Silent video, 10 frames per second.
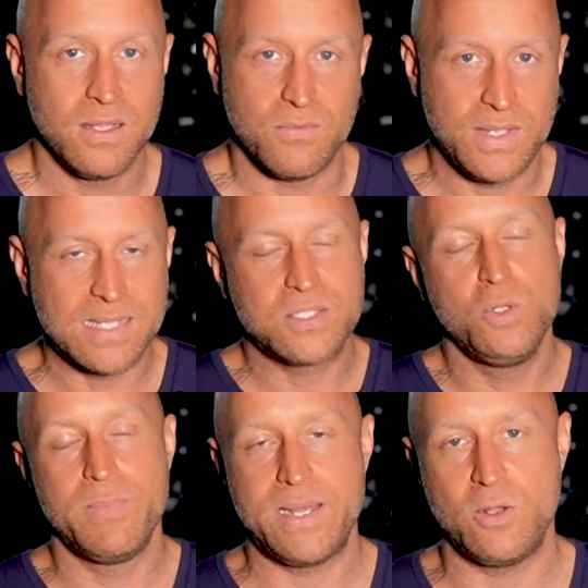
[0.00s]
If you get
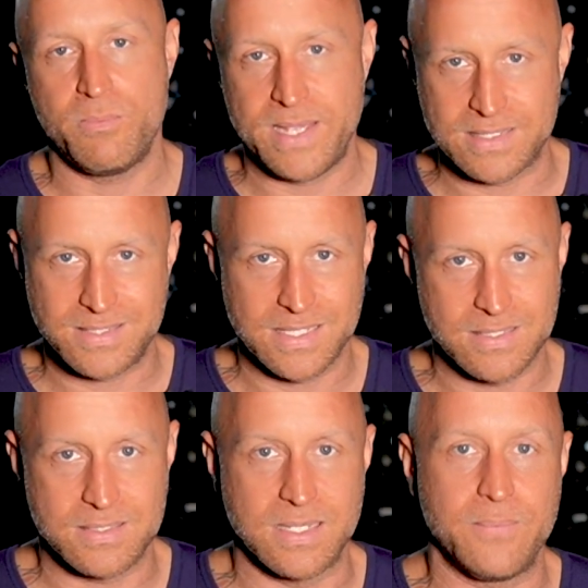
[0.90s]
too many
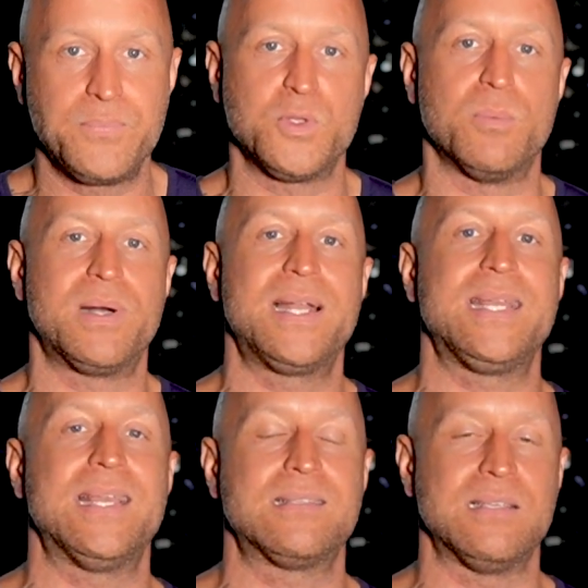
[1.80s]
omega-6s in, your
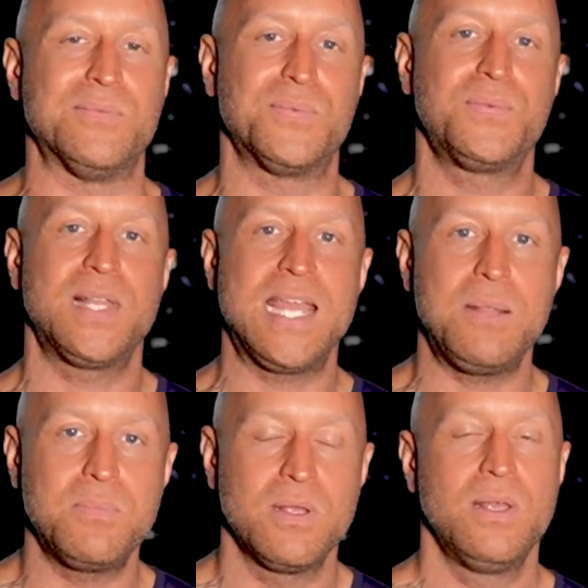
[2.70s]
body gets
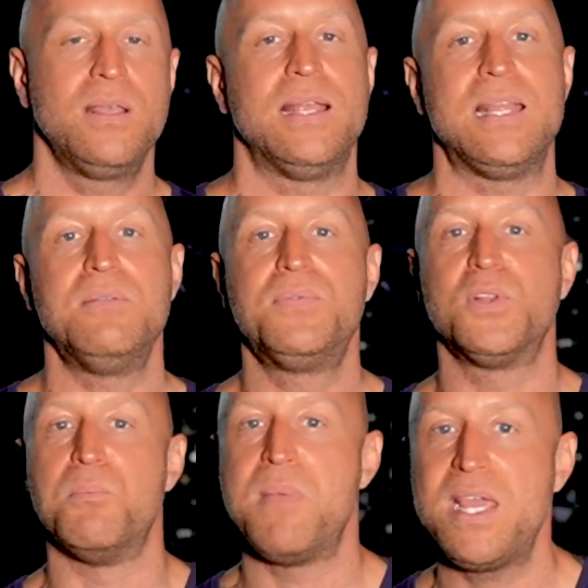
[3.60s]
inflamed, and
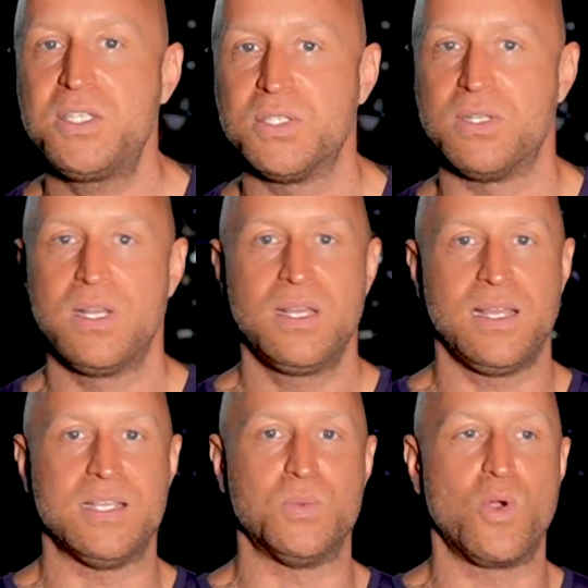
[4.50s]
inflammation
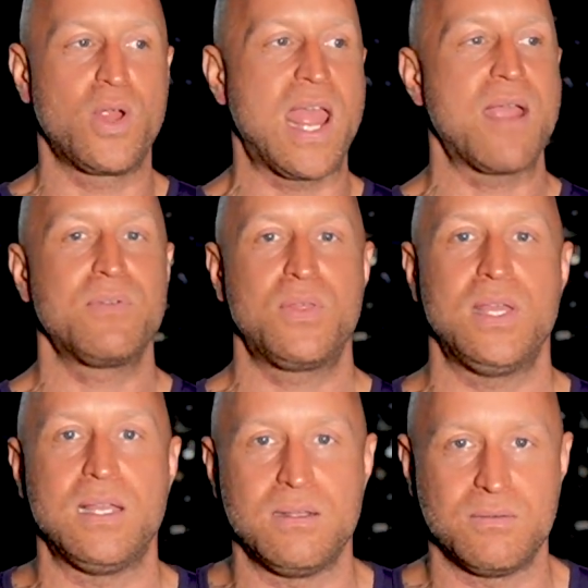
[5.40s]
is where
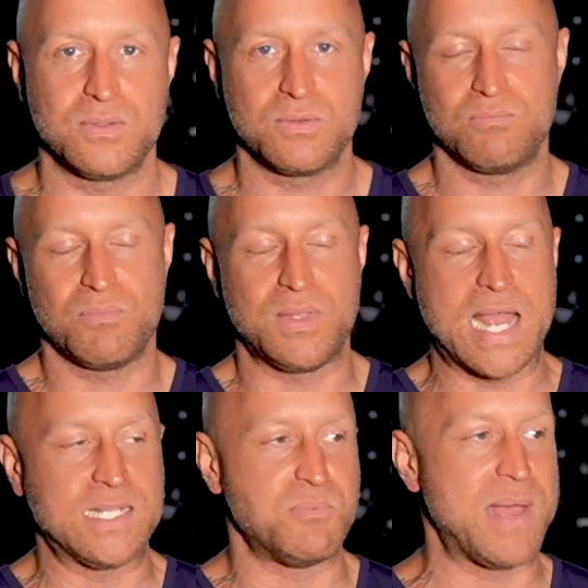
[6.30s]
everything
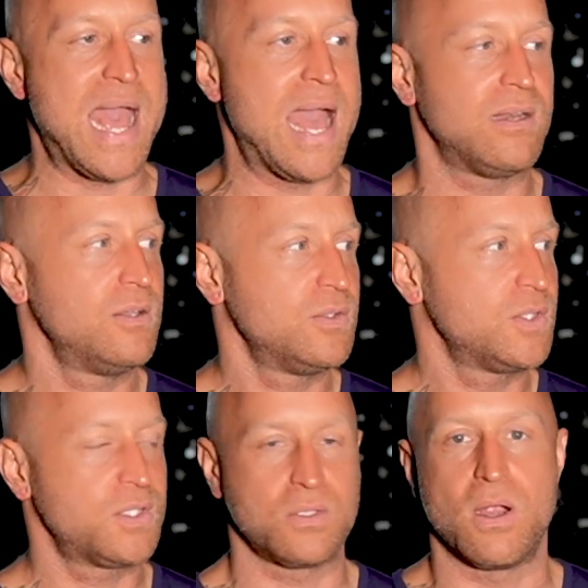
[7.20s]
that is bad
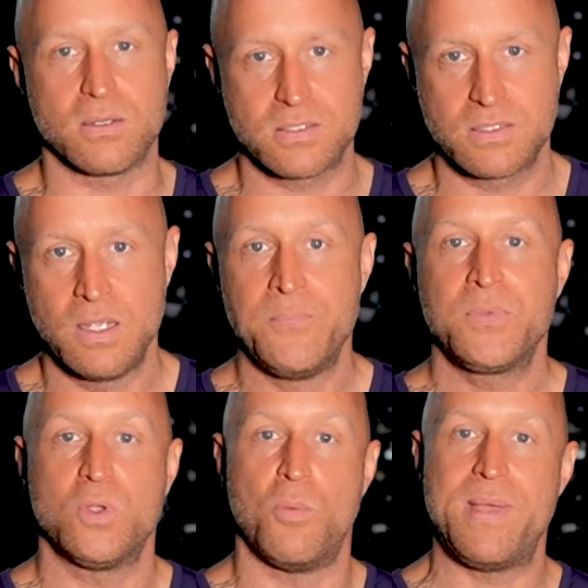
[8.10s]
starts.
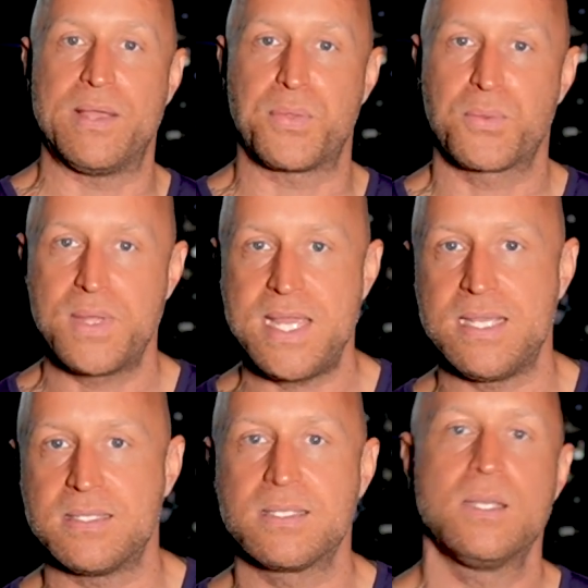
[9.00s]

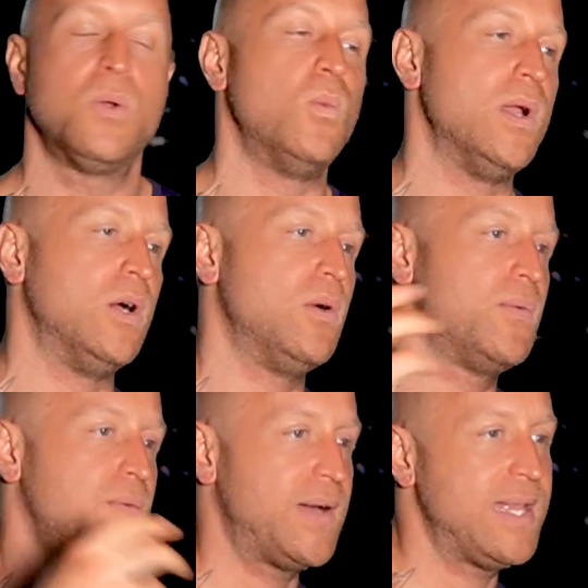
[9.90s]
Omega-3s
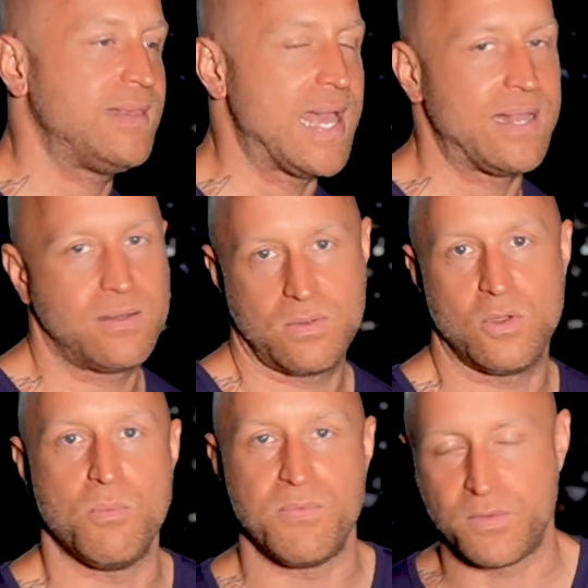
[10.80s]
will fight that
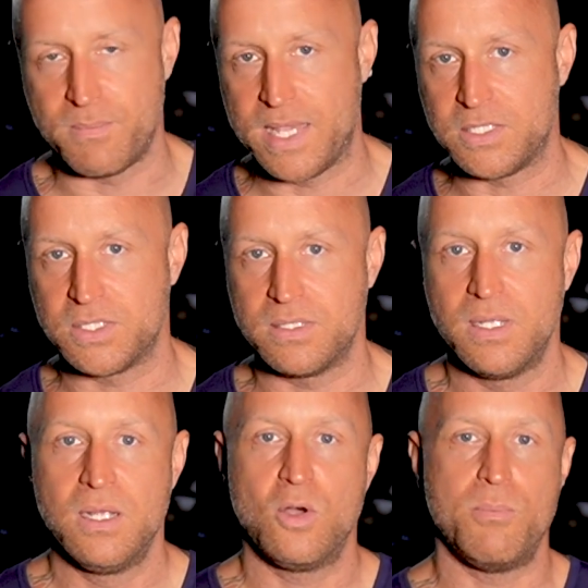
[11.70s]
inflammation.
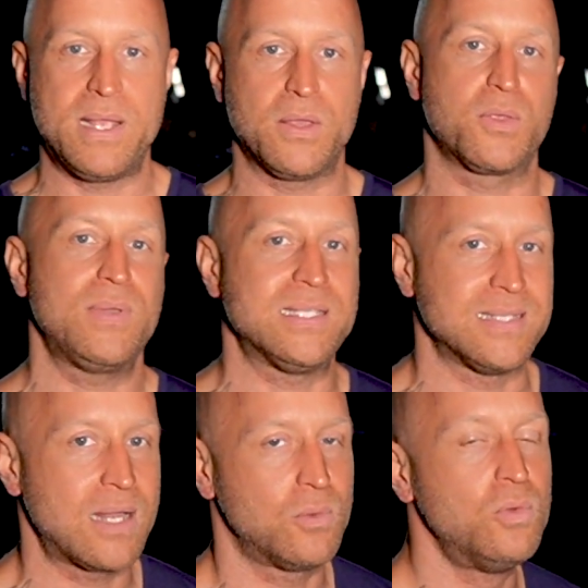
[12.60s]
Omega-3s
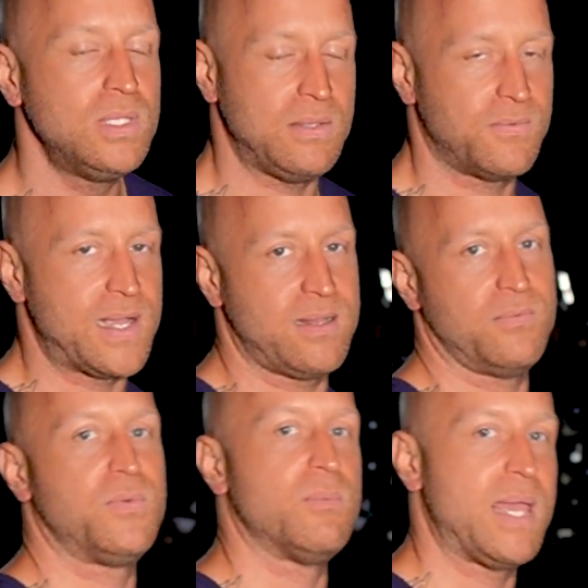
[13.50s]
not only fight
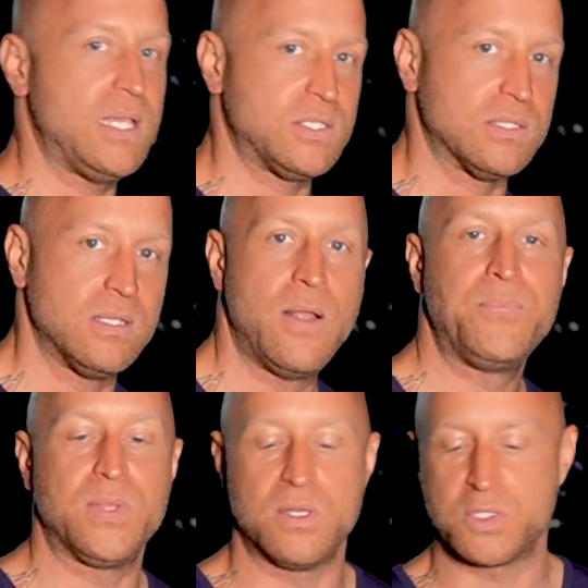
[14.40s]
inflammation,
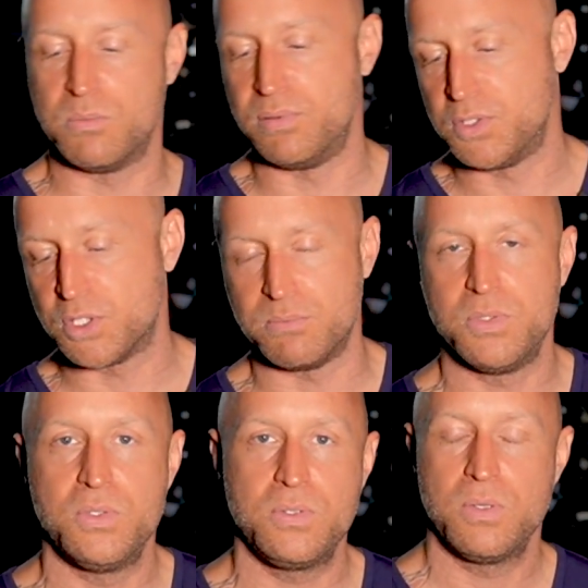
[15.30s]
they also boost your
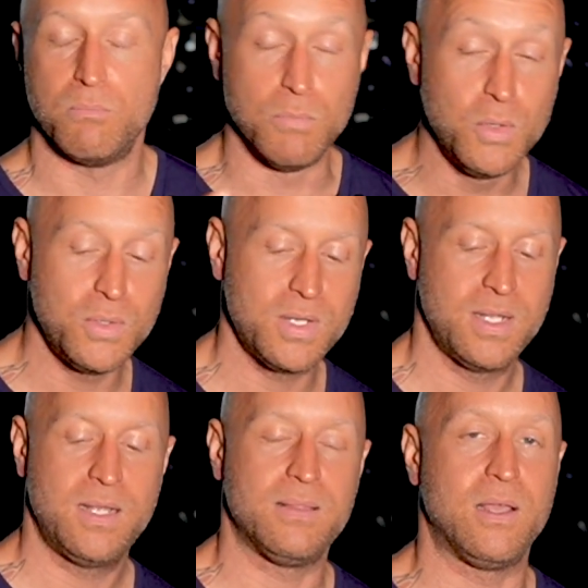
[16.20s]

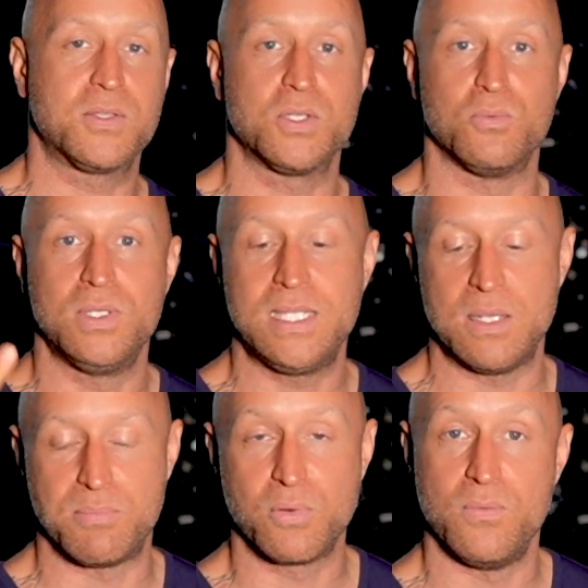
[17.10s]
mood, they also
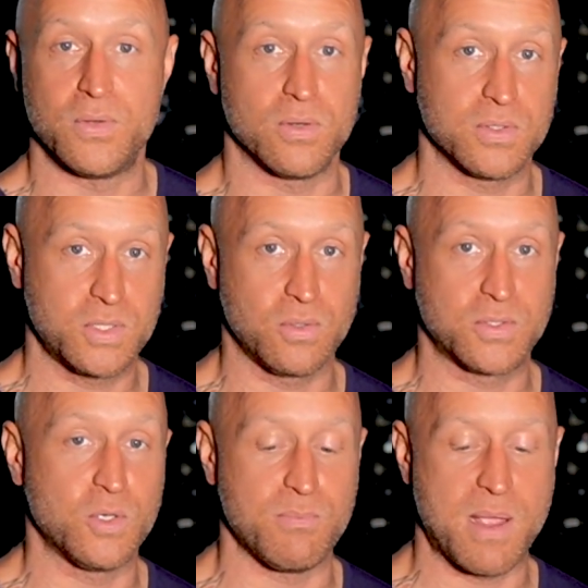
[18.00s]
really improve your
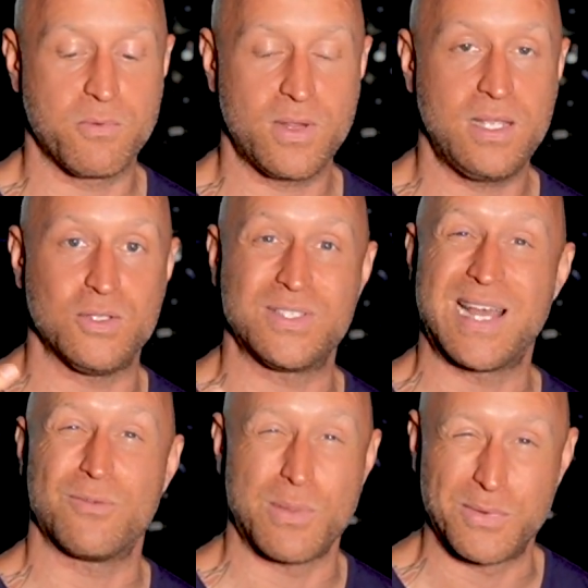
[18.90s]
short-term memory, you just
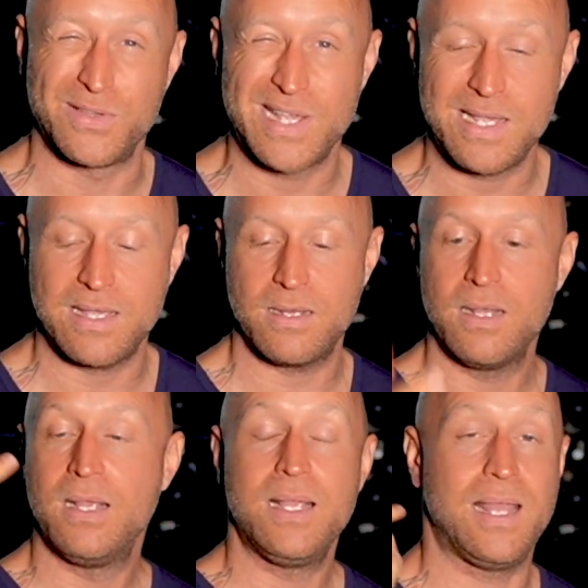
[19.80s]
gotta remember to take it,
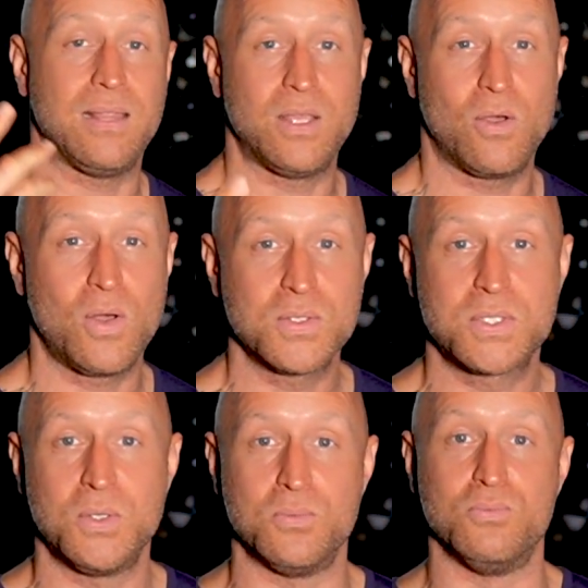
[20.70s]
and they
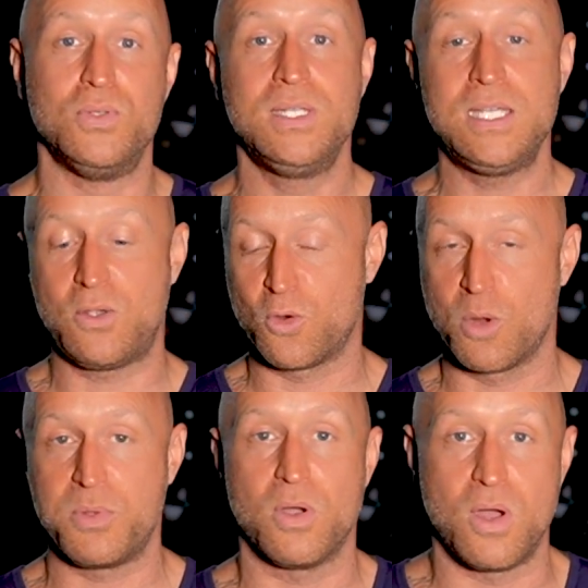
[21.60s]
also really
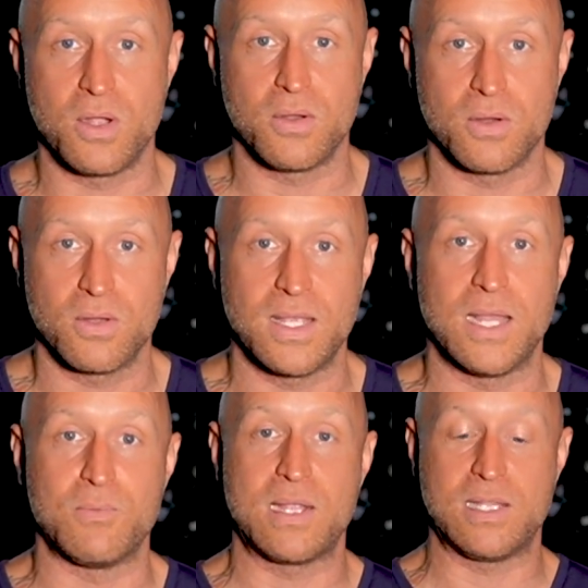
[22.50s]
curb your hunger
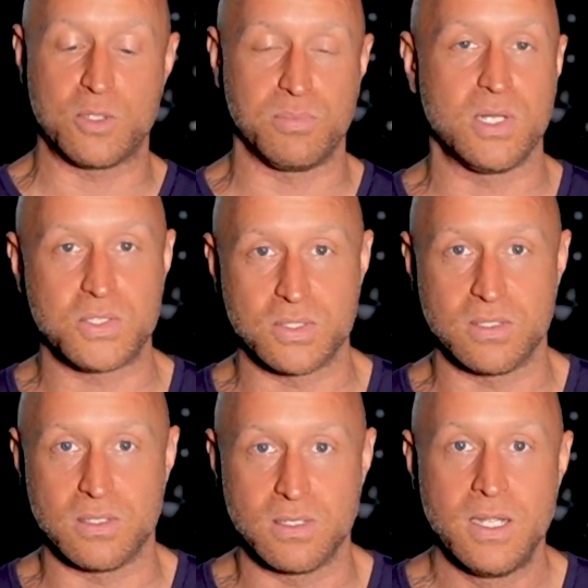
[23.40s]
and regulate your blood
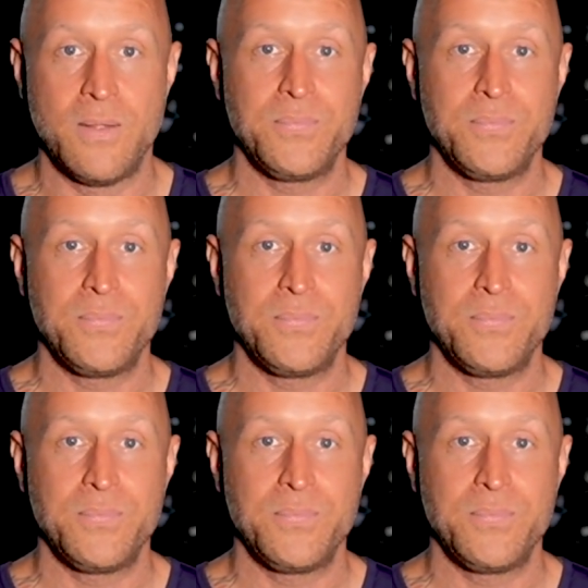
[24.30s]
sugar.